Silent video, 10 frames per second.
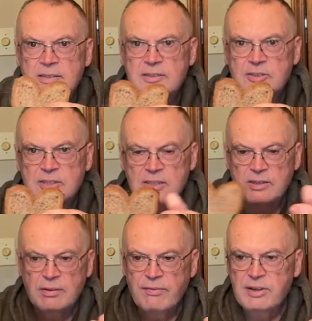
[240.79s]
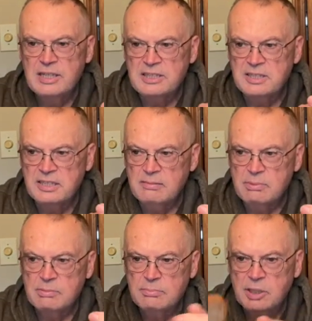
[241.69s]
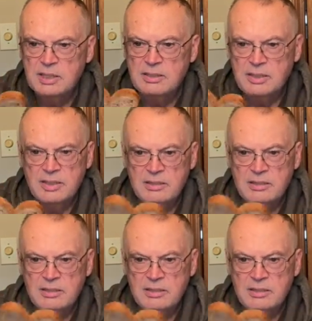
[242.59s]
So it's a little funny shape, but I